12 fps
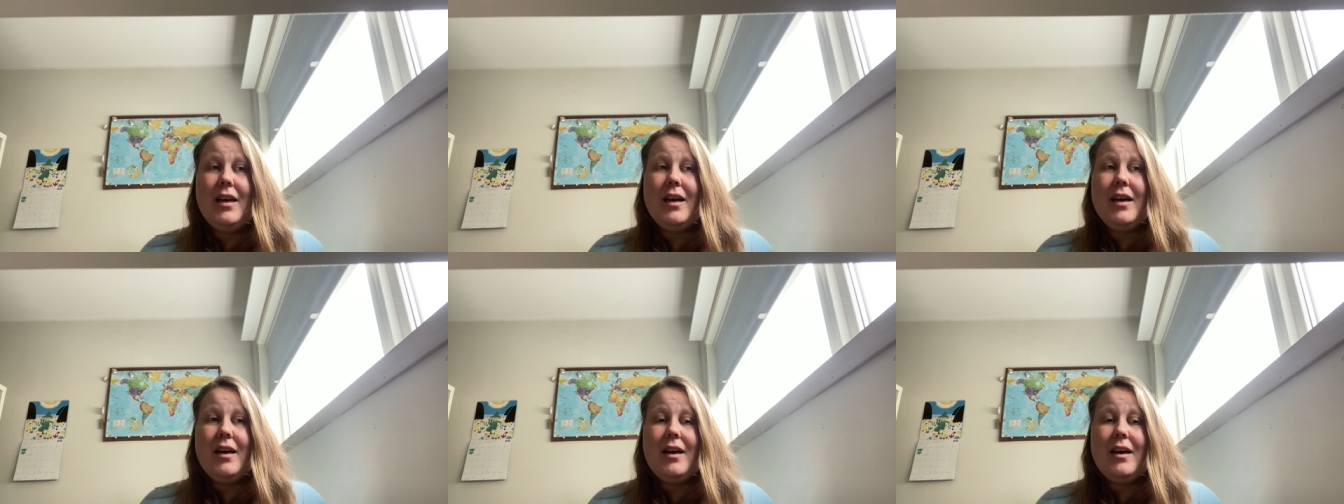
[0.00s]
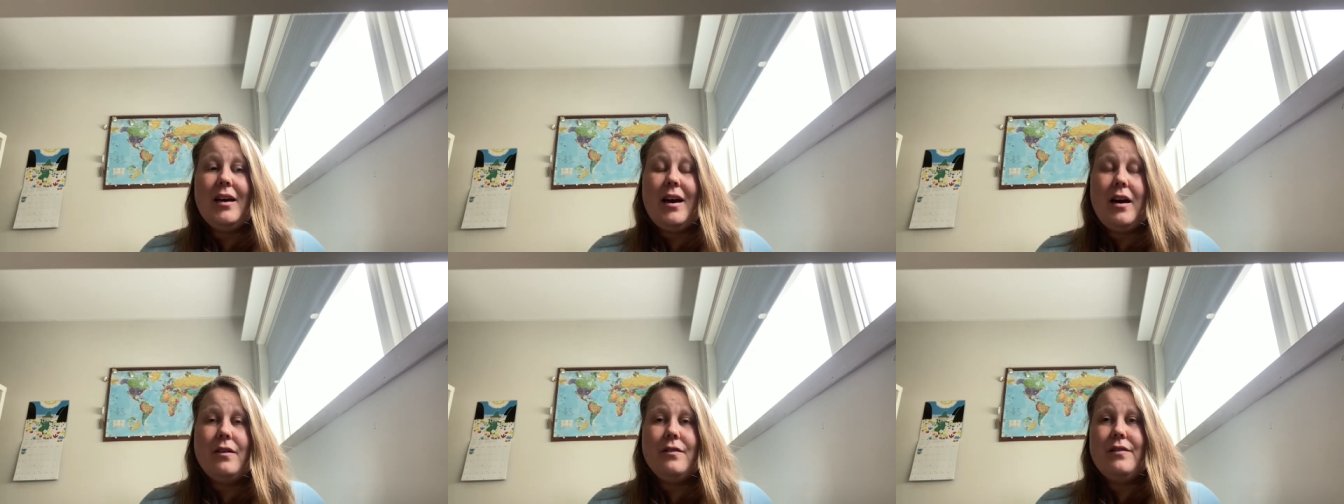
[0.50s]

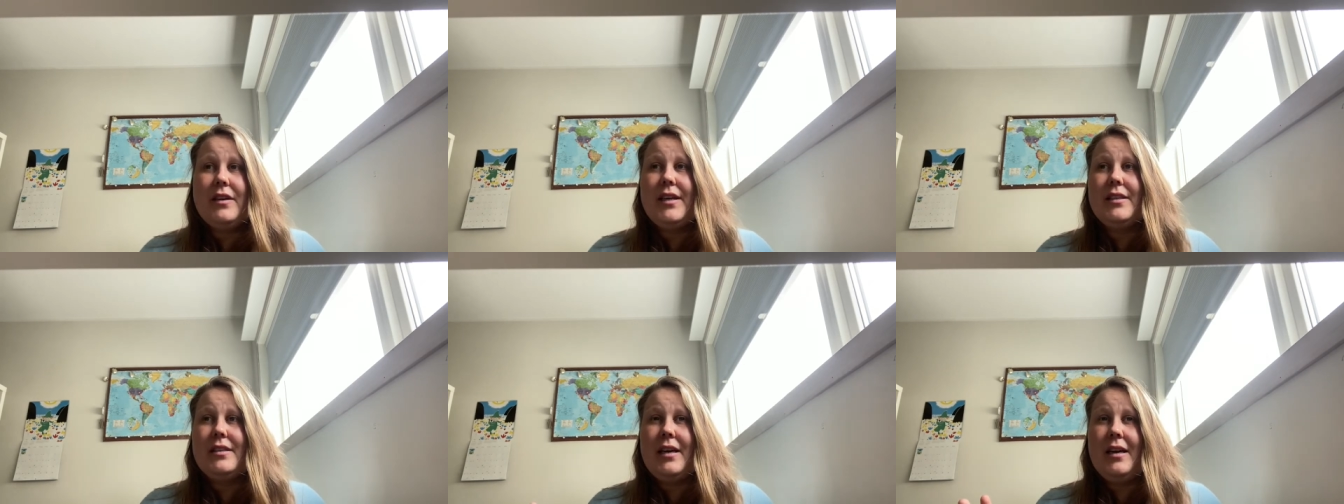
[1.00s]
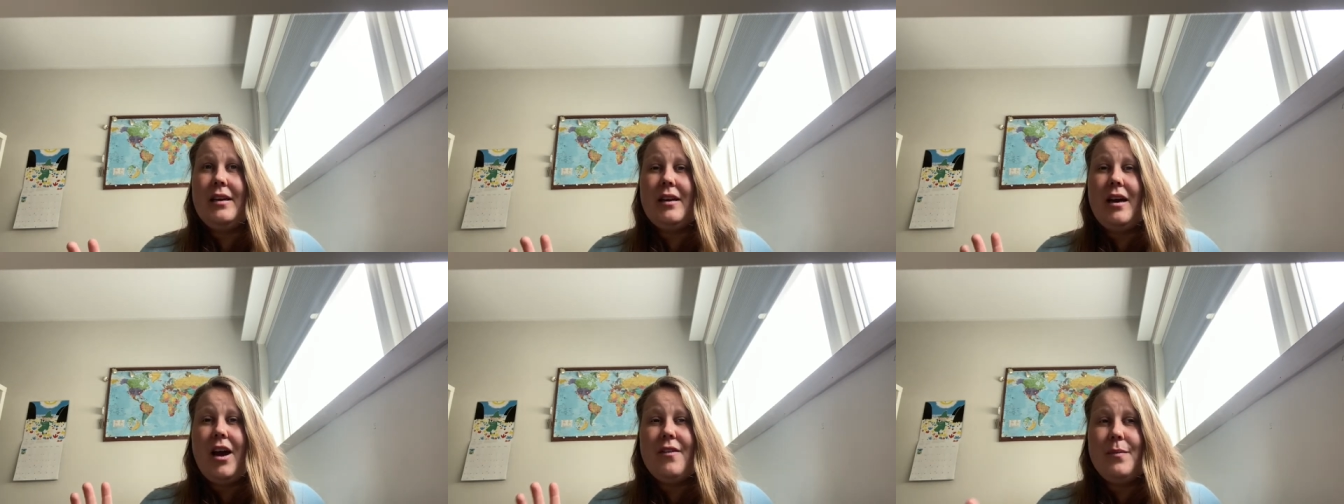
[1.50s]
outfits, and
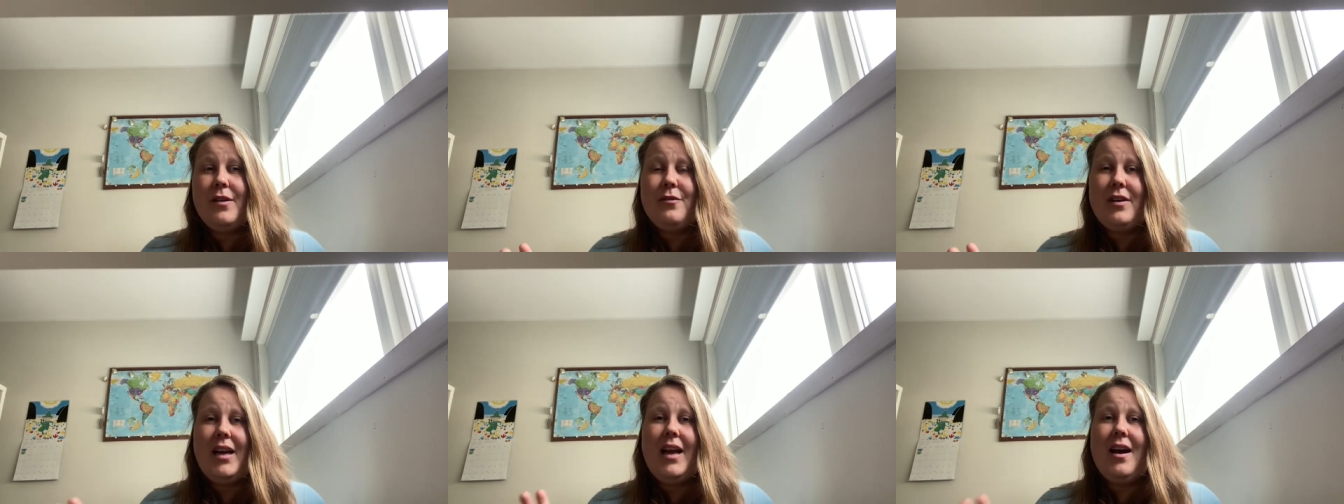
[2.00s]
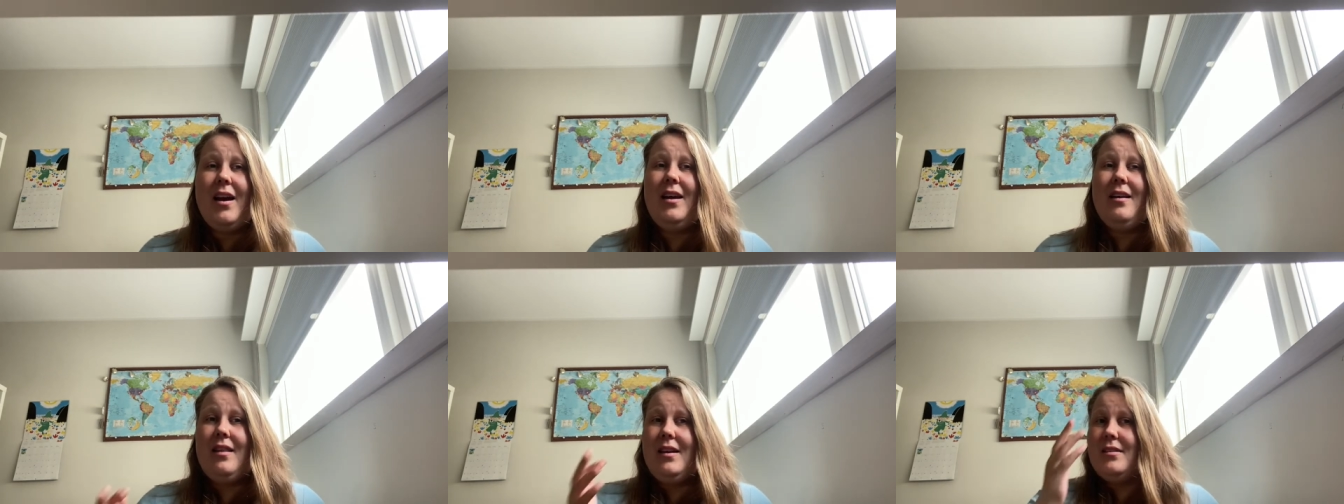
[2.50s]
I've been really
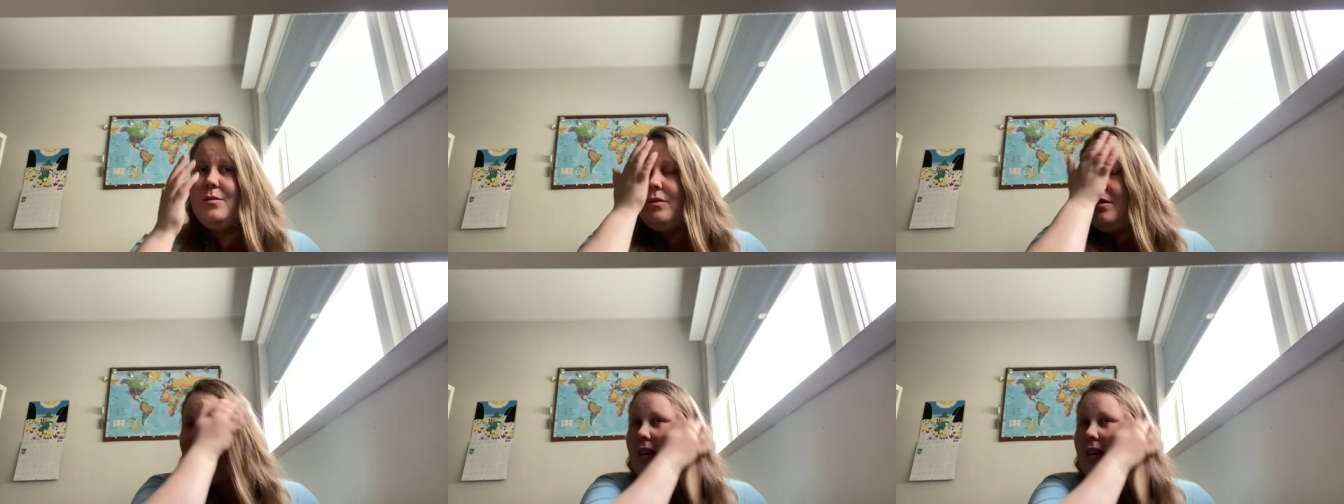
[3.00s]
eyeing this